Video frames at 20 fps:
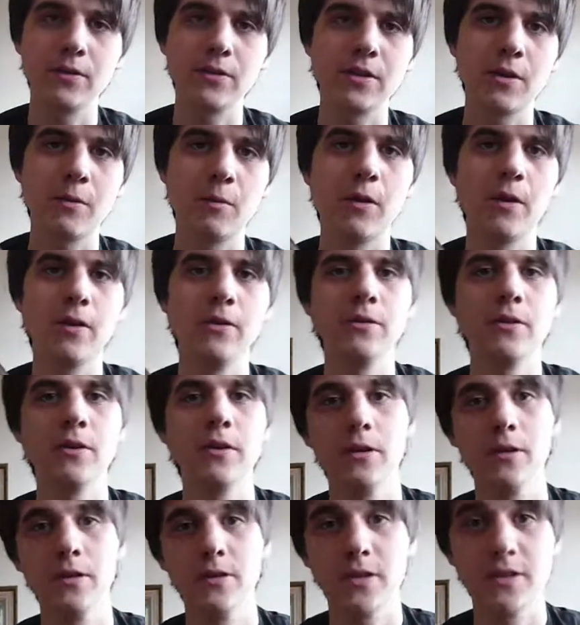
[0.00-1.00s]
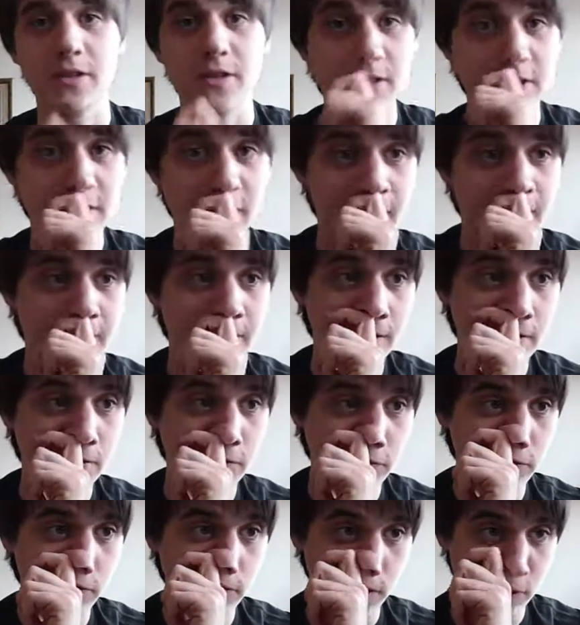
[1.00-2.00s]
somewhere in the city center of
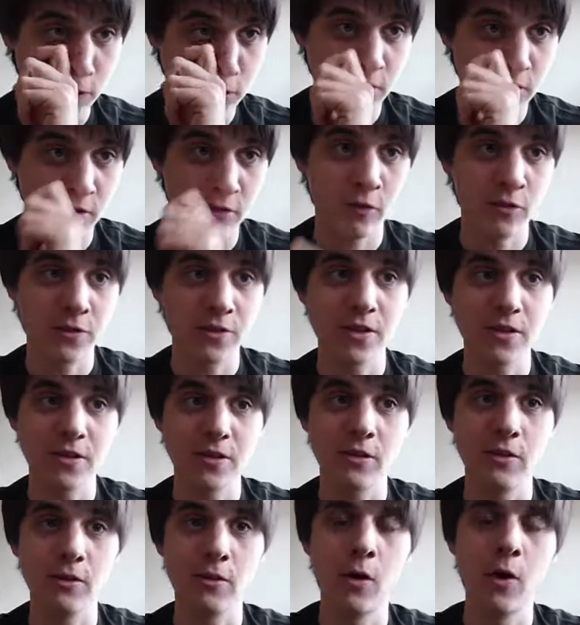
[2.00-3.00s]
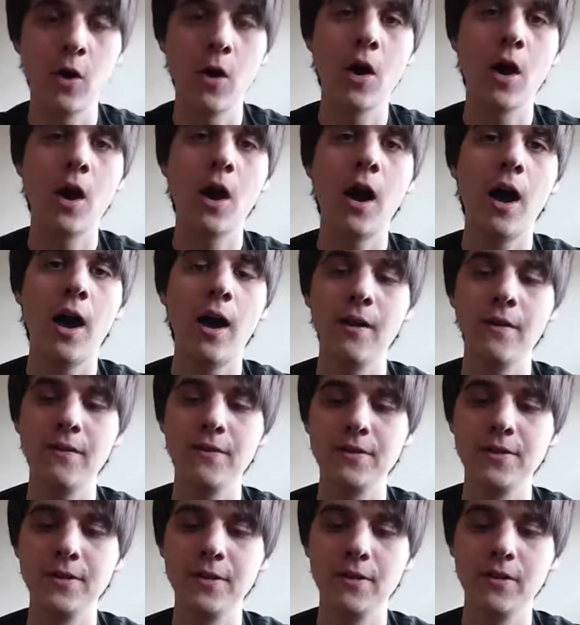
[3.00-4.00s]
San Francisco,
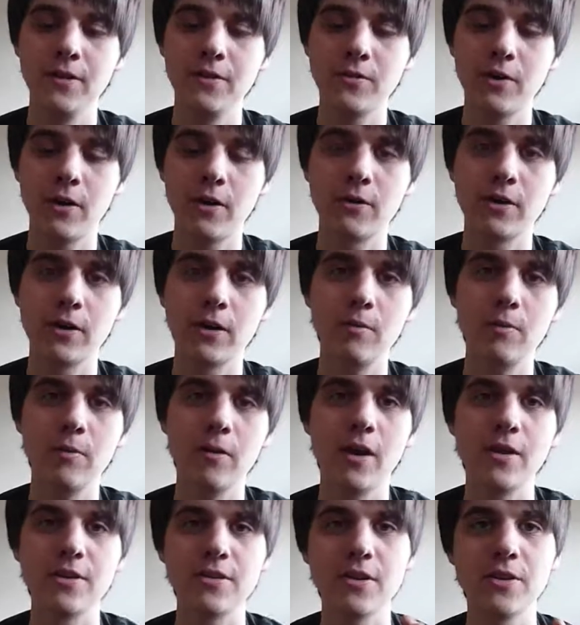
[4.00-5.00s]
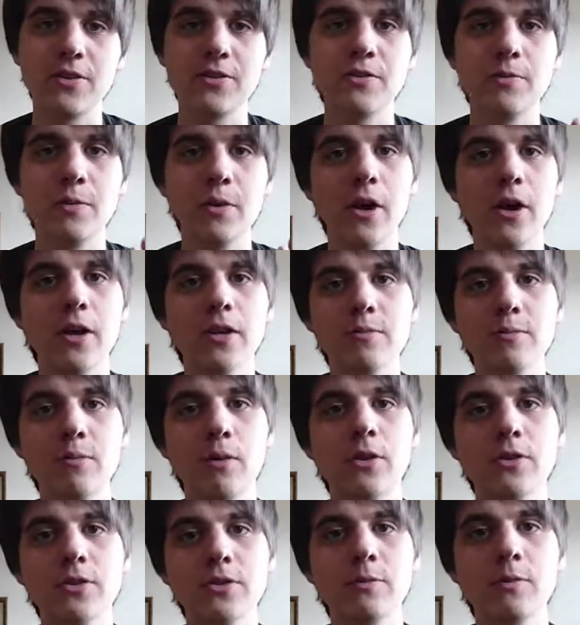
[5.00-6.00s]
and they try to keep it as intimate as
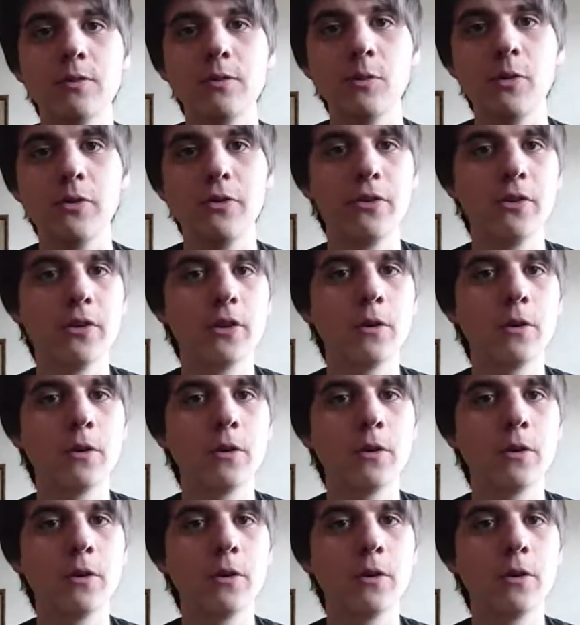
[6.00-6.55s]
possible with the